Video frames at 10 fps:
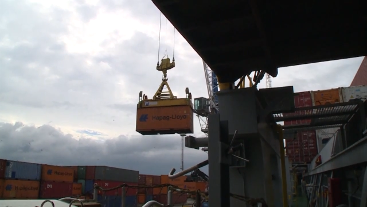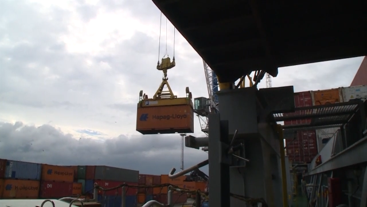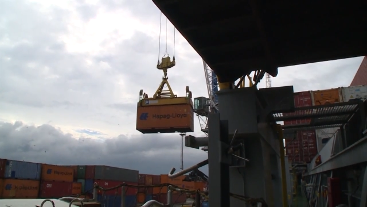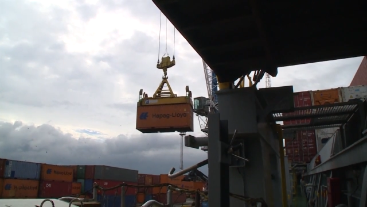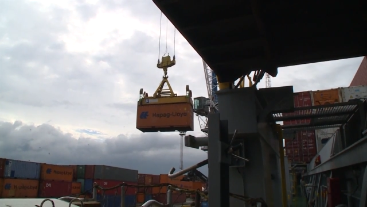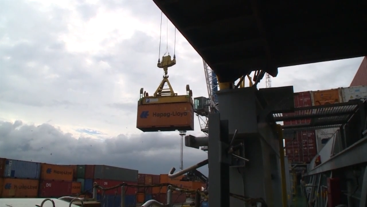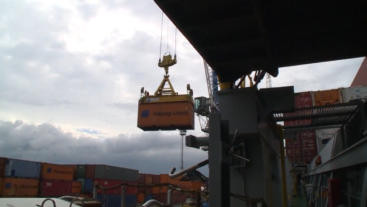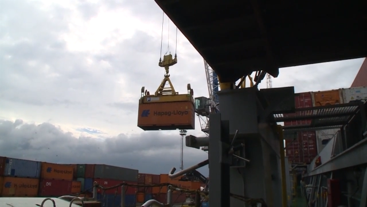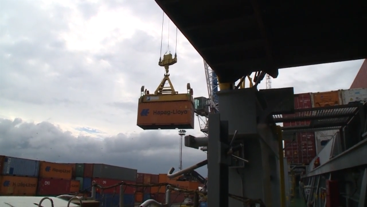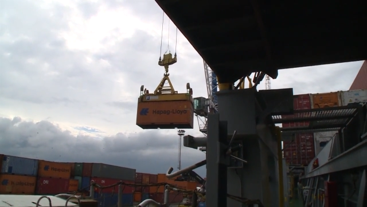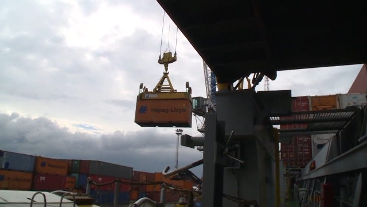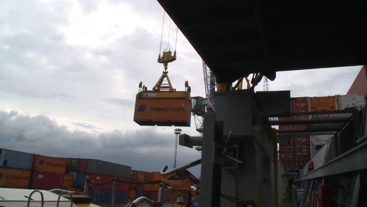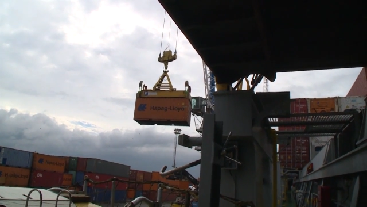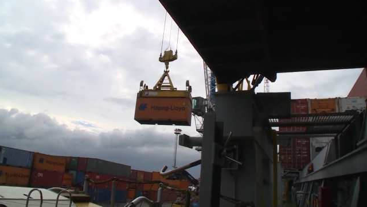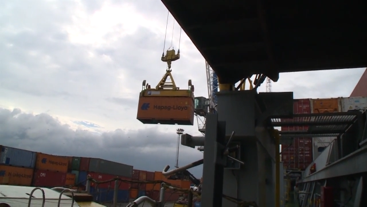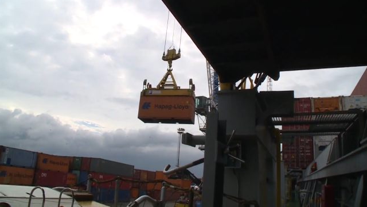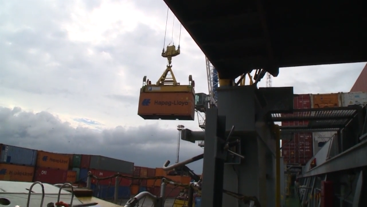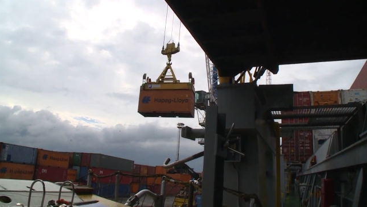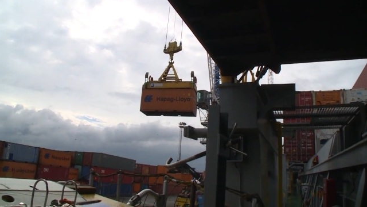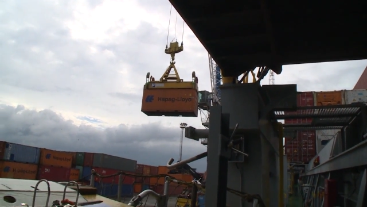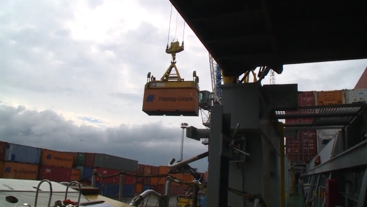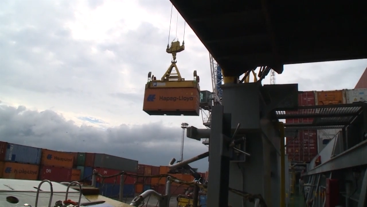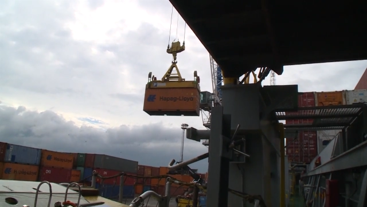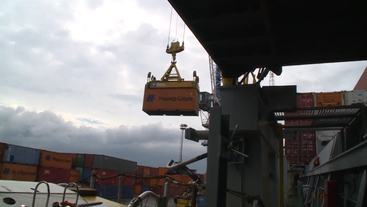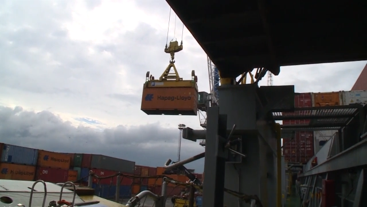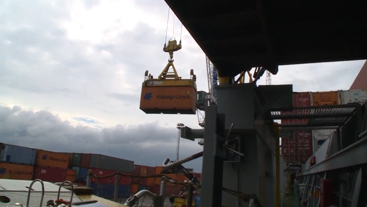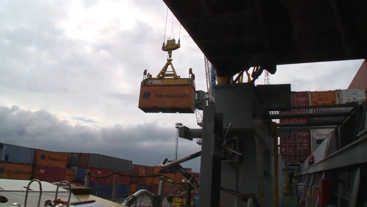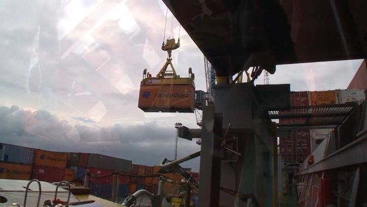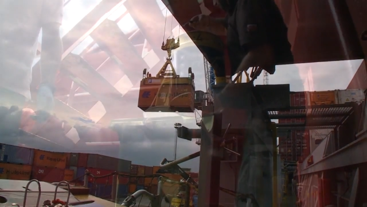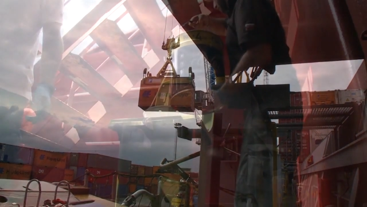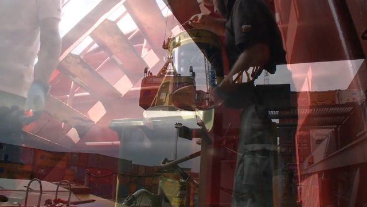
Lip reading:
Nobody's mouth can be seen.